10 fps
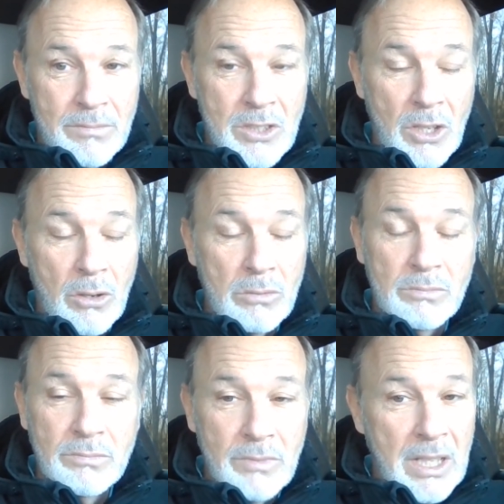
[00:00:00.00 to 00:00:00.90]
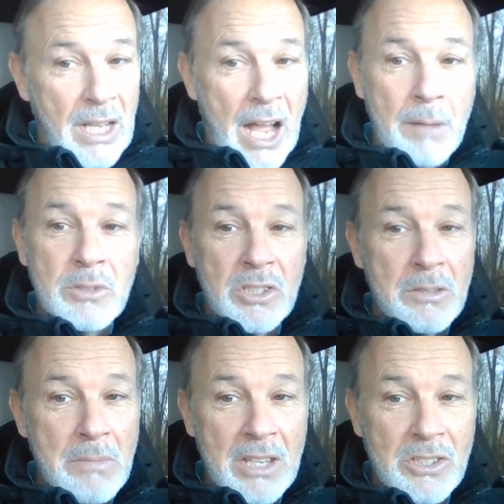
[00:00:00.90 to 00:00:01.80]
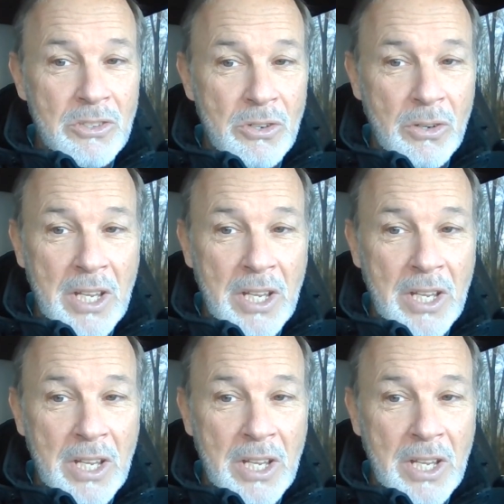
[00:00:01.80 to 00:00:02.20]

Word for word: So I'm just a messenger,